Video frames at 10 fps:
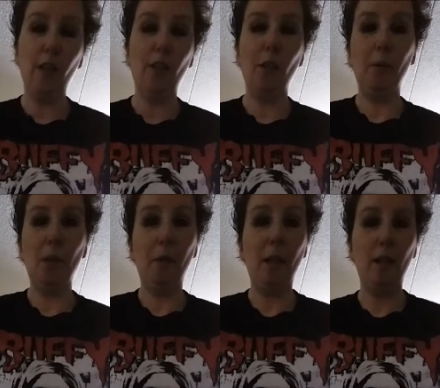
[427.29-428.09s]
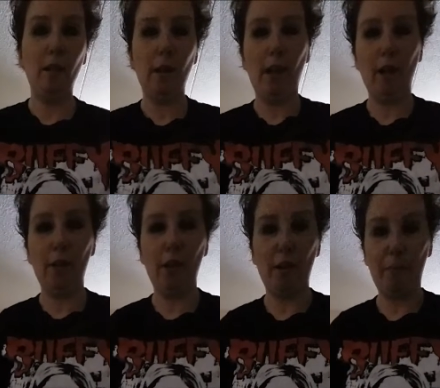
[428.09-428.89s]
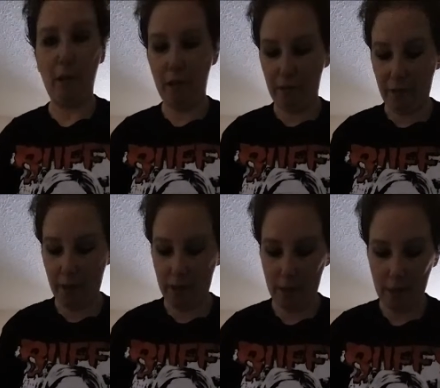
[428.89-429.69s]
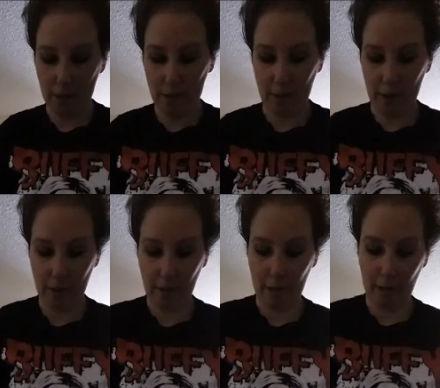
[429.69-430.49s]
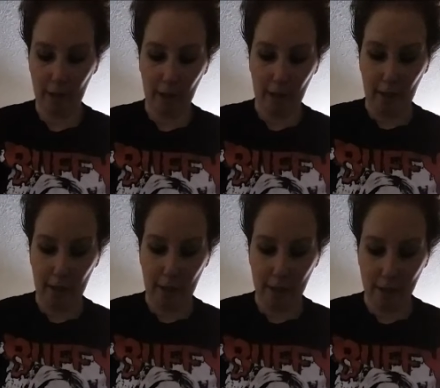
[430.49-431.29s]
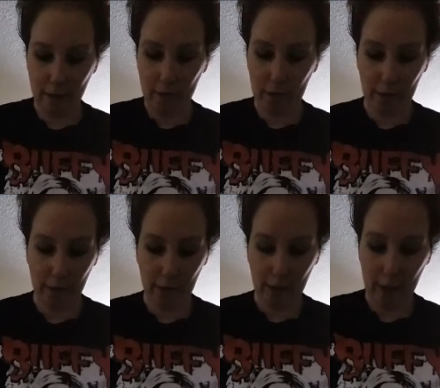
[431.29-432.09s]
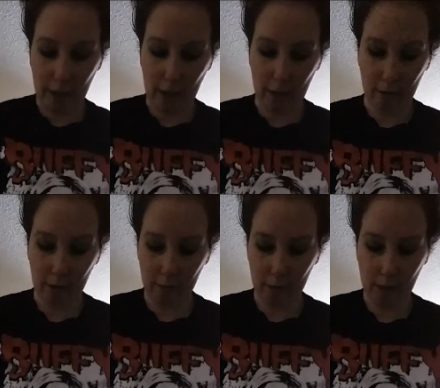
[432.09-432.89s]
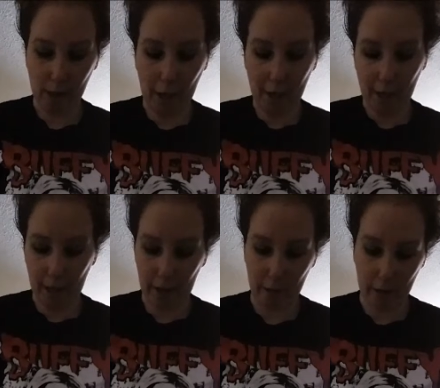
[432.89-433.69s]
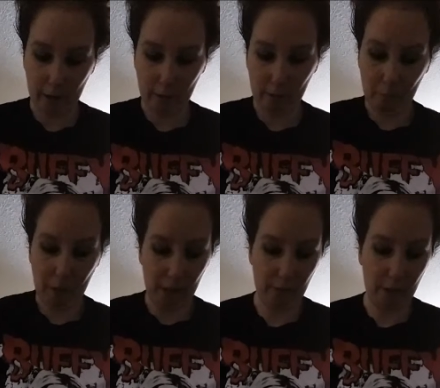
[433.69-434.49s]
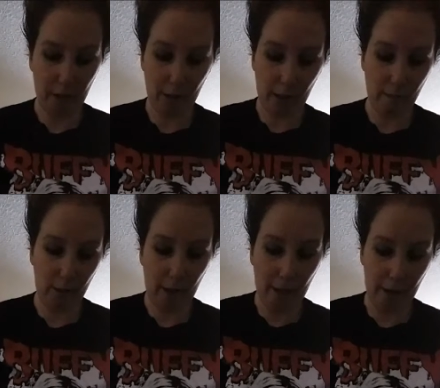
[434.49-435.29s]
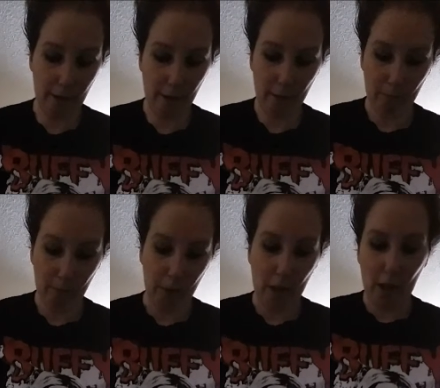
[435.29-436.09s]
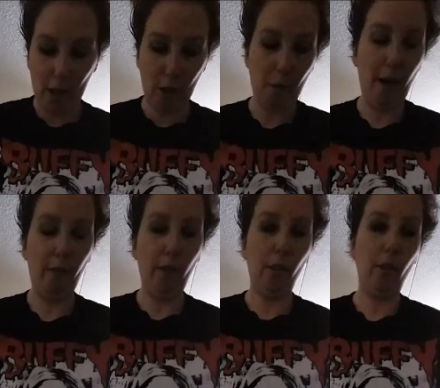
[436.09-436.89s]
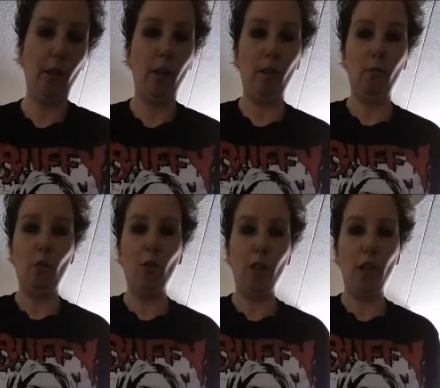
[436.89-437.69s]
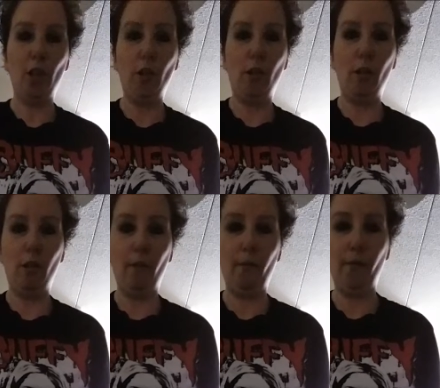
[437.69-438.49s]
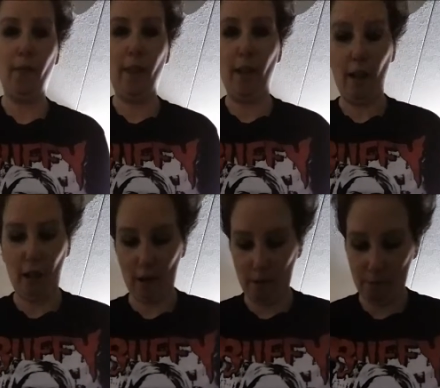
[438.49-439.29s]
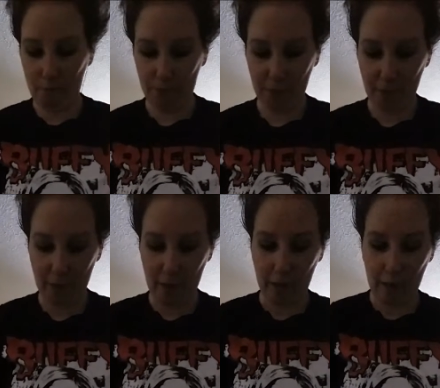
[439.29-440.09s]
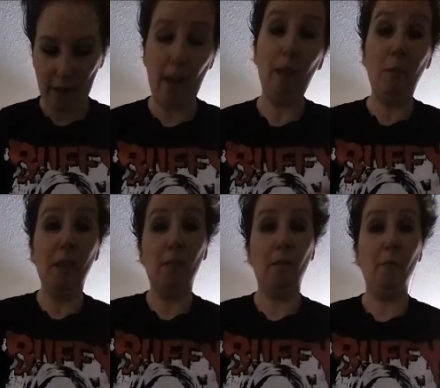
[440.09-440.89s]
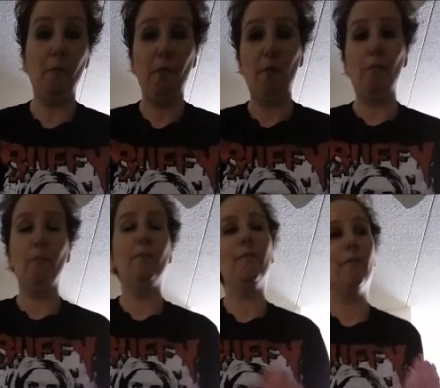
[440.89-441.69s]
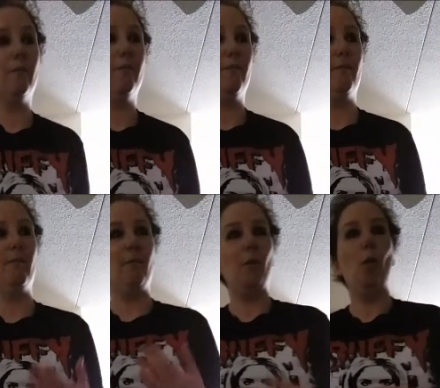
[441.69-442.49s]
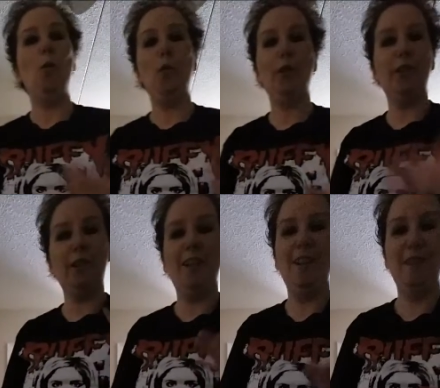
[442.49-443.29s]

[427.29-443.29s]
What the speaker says: So between the character of Peter Vincent and the sidekick, best friend, Evil Ed, you have the traditional elements from the older